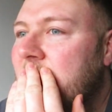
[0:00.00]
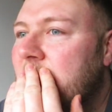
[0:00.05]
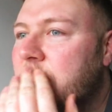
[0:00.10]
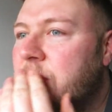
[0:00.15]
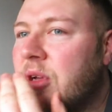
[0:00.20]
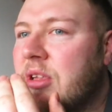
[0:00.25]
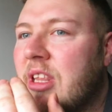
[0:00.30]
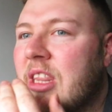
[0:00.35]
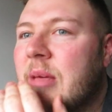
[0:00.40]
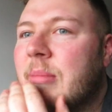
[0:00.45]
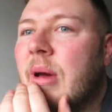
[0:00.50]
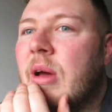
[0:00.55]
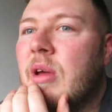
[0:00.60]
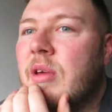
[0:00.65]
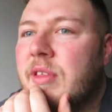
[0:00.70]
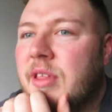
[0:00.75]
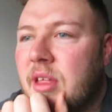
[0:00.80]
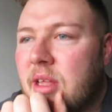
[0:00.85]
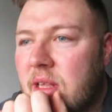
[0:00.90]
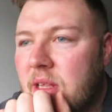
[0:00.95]
Put it in the
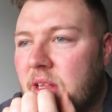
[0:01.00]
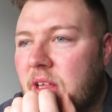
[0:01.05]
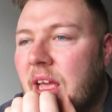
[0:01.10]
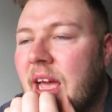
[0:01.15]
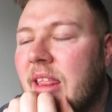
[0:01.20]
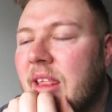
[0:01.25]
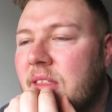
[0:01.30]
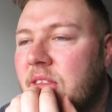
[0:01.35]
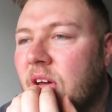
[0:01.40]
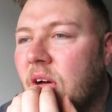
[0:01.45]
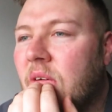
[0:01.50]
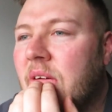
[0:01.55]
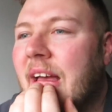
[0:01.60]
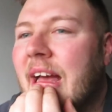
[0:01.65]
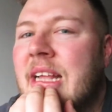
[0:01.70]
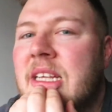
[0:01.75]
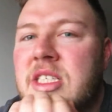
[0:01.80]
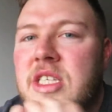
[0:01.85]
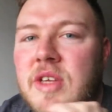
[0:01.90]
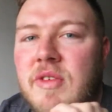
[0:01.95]
mouth, hit the tongue,
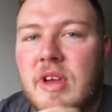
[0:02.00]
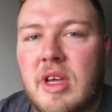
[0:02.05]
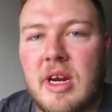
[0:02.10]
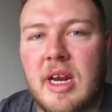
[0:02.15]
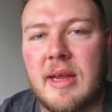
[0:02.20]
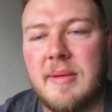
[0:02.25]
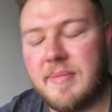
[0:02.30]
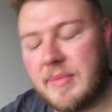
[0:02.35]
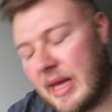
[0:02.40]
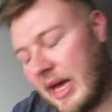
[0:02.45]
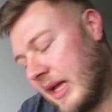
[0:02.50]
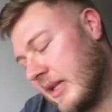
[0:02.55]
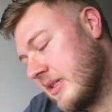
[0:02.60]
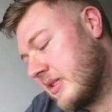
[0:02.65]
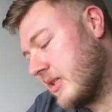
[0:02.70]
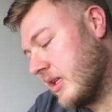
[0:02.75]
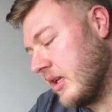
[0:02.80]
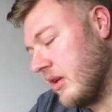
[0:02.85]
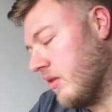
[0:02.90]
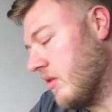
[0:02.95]
instant regret.
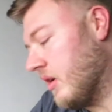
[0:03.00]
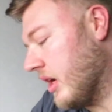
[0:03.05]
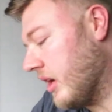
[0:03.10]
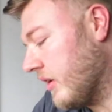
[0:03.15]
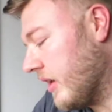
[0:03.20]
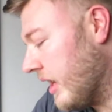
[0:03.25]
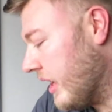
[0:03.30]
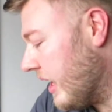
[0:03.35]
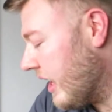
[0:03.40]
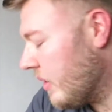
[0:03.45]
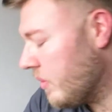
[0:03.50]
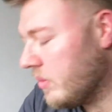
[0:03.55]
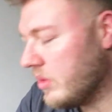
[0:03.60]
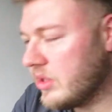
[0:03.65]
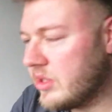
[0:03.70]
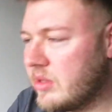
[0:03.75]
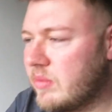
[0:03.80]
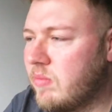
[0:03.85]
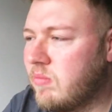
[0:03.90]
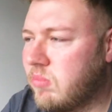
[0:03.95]
It
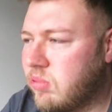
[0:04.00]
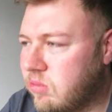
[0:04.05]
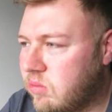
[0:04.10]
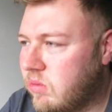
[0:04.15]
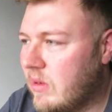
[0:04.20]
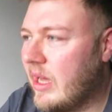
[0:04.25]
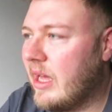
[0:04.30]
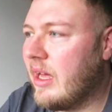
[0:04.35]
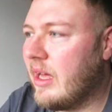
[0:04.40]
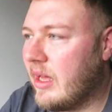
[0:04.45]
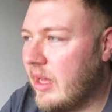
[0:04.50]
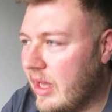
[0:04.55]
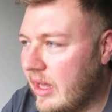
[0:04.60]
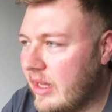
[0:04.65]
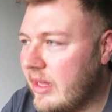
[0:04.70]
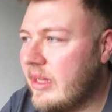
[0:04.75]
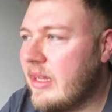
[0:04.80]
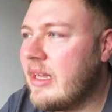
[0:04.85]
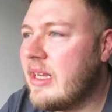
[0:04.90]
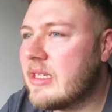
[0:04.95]
was
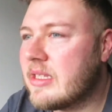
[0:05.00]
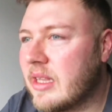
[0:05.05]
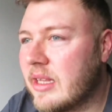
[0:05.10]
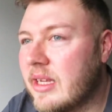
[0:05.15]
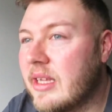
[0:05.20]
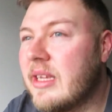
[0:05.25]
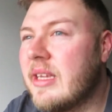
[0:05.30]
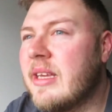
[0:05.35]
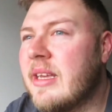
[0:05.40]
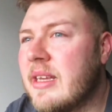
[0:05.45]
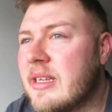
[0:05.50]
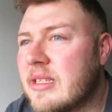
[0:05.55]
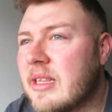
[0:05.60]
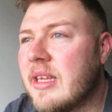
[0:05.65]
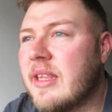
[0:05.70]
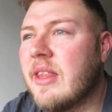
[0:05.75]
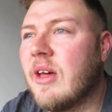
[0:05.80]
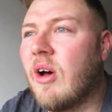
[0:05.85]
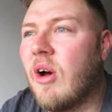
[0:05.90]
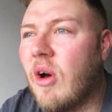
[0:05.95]

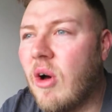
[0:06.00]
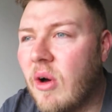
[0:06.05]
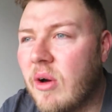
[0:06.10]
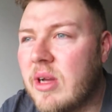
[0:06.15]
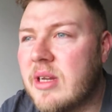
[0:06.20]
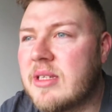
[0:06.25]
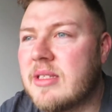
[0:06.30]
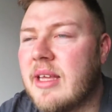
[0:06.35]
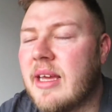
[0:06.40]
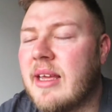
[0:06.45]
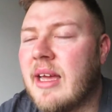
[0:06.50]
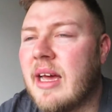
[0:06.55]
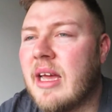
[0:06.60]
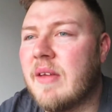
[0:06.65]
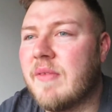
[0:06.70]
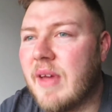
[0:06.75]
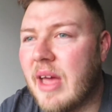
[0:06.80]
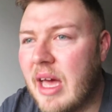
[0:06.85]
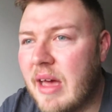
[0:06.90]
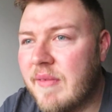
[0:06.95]
easily the hottest thing I
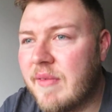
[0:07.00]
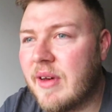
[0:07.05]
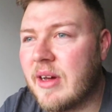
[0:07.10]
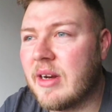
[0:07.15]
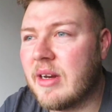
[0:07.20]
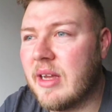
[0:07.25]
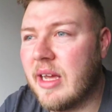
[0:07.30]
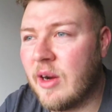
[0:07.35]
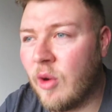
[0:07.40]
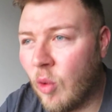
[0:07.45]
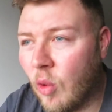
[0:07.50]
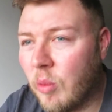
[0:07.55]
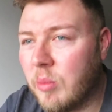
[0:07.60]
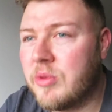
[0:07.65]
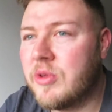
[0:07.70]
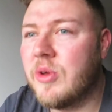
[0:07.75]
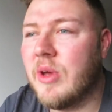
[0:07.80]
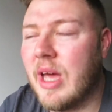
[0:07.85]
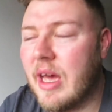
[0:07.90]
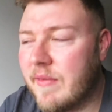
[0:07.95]
have ever and
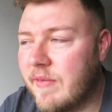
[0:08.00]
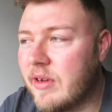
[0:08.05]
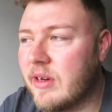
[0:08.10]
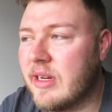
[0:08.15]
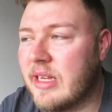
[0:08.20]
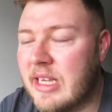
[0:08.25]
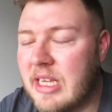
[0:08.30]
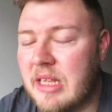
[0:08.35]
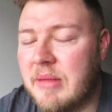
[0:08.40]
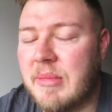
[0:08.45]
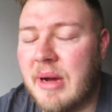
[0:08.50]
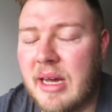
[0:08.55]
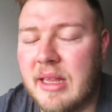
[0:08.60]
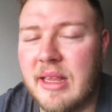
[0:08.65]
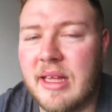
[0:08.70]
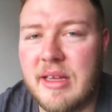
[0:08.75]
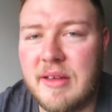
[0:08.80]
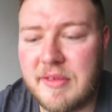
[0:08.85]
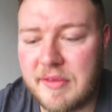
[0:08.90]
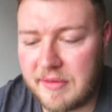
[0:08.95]
hope to ever eat in my
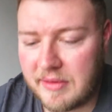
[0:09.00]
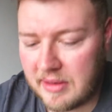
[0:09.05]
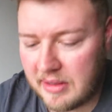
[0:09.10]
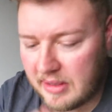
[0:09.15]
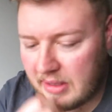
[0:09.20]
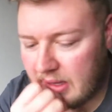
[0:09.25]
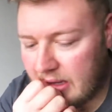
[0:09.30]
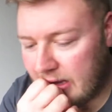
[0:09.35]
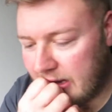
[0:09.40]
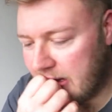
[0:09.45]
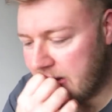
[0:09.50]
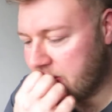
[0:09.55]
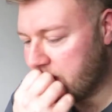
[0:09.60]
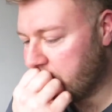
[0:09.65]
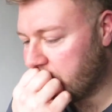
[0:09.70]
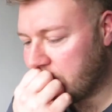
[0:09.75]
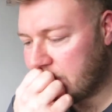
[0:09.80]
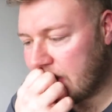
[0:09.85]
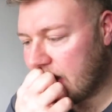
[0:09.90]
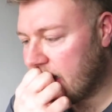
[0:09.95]
life.
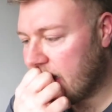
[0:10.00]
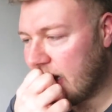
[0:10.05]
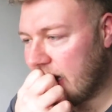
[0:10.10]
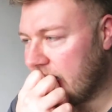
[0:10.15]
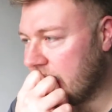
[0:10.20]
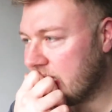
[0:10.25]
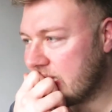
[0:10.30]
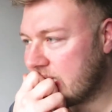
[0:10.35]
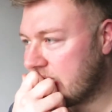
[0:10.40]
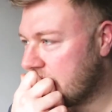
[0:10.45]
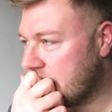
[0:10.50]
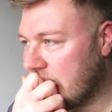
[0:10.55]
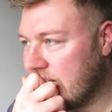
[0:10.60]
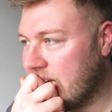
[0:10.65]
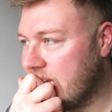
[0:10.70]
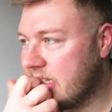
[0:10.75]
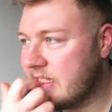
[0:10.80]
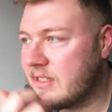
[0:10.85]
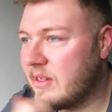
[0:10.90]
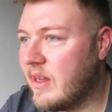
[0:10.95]
It's
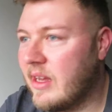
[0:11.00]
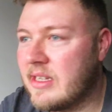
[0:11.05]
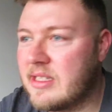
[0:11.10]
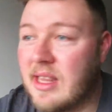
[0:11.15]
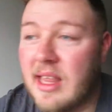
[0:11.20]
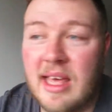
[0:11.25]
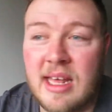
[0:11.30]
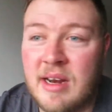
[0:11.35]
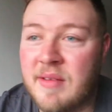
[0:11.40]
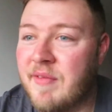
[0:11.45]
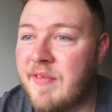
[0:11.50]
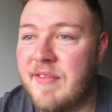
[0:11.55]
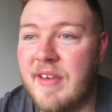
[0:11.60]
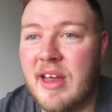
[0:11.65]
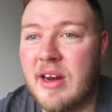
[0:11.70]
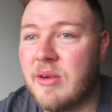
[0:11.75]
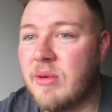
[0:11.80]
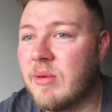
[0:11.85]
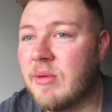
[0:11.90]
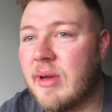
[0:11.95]
like an
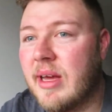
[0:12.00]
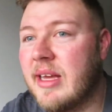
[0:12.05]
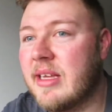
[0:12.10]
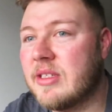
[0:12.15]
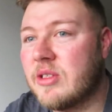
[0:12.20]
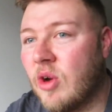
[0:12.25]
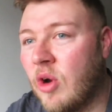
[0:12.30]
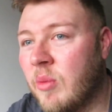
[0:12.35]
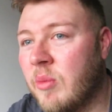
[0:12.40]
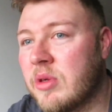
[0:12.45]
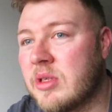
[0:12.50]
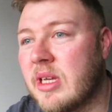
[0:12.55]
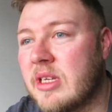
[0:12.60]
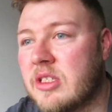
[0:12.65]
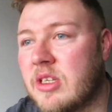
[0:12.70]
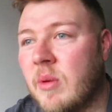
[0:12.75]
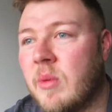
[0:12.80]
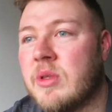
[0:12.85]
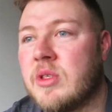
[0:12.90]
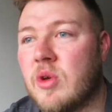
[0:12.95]
inferno. It's almost like
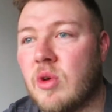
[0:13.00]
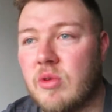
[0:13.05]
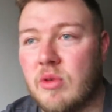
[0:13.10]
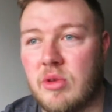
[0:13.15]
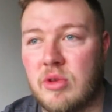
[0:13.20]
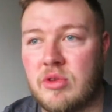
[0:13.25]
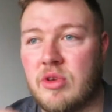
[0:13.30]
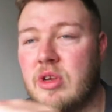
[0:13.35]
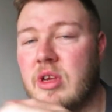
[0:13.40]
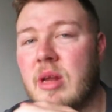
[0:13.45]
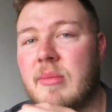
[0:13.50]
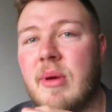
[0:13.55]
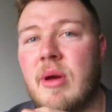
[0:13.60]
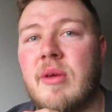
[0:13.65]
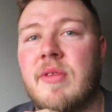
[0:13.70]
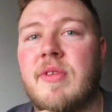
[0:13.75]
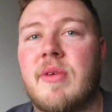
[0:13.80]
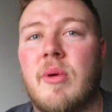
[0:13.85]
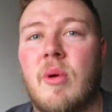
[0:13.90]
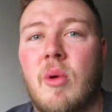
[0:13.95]
someone's took your
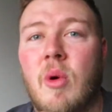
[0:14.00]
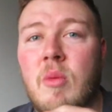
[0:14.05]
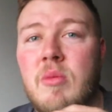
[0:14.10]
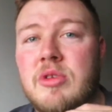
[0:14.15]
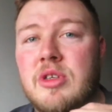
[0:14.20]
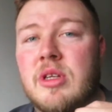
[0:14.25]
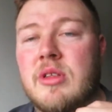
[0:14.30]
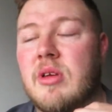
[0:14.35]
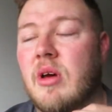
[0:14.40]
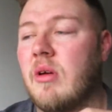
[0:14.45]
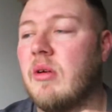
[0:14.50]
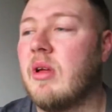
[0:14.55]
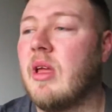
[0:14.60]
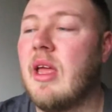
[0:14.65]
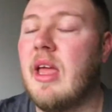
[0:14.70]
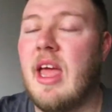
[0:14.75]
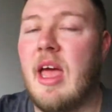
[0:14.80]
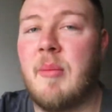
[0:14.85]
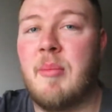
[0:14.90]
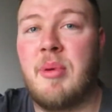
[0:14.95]
mouth, opened your tongue,
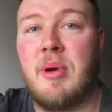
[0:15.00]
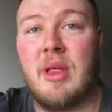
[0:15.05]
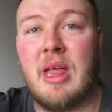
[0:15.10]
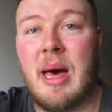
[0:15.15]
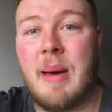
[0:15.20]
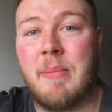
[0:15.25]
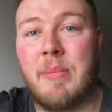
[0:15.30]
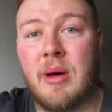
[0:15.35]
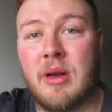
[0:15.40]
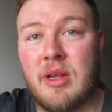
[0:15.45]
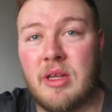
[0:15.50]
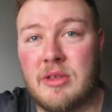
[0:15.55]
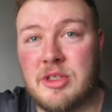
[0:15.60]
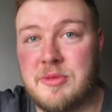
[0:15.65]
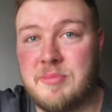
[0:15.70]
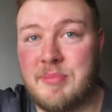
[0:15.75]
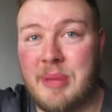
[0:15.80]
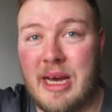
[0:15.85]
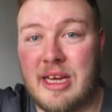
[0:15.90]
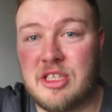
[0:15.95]
and put like a
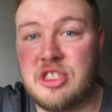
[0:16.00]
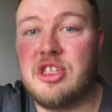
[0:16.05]
burning bit of